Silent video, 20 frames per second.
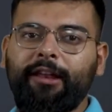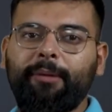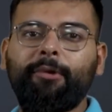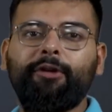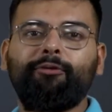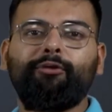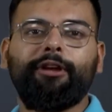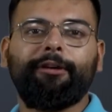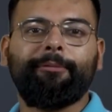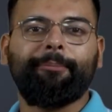
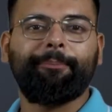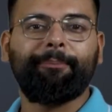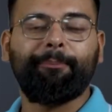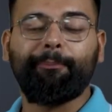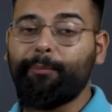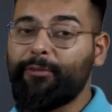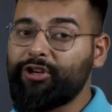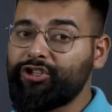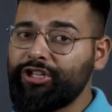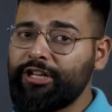Number one.
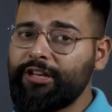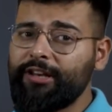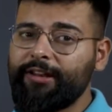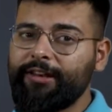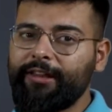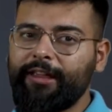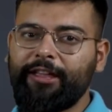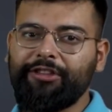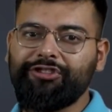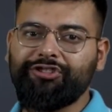Machine
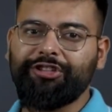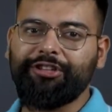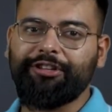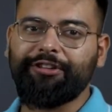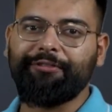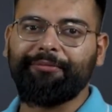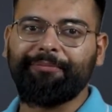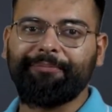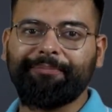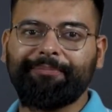Learning
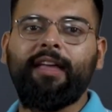Engineer.